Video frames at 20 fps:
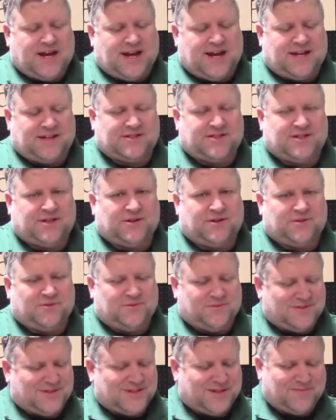so
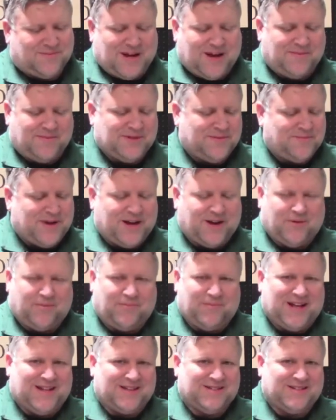sometimes the metal
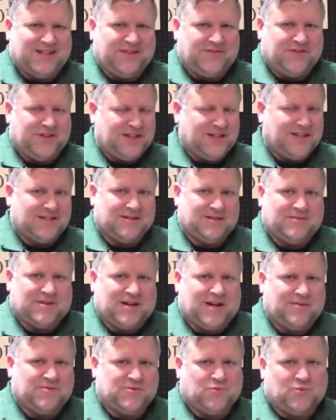bends evenly,
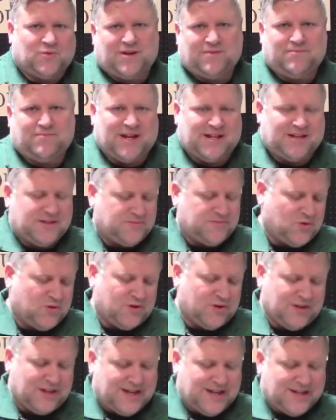sometimes one bends more or
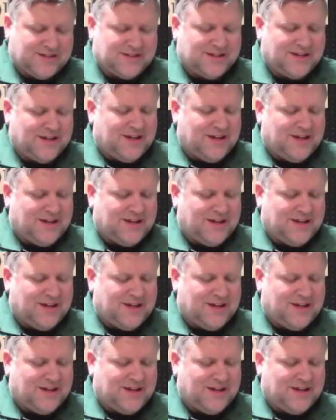less.